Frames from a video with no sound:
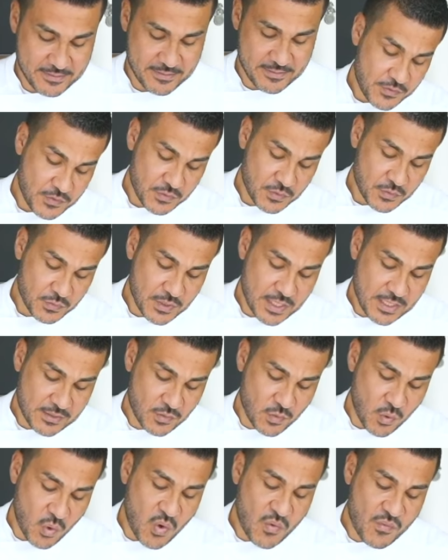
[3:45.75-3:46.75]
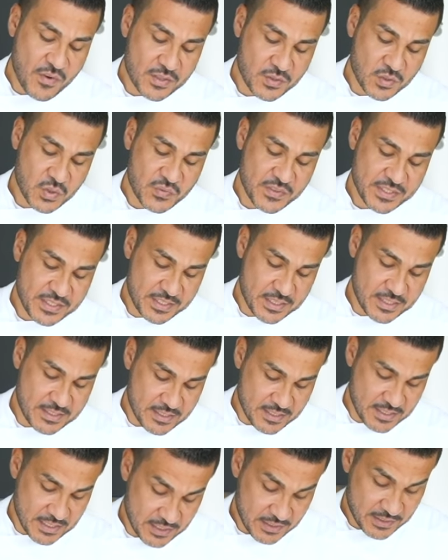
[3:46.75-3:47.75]
If you do not overdo with
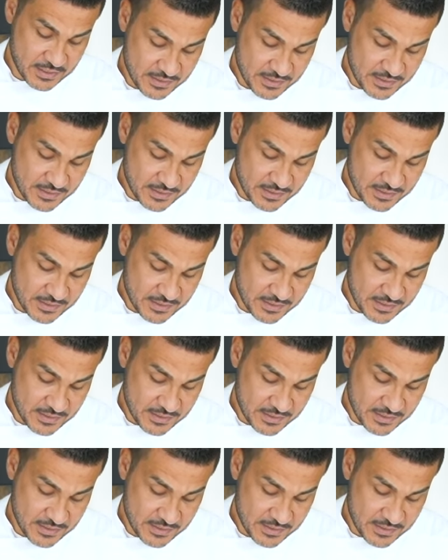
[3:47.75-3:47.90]
seasoning.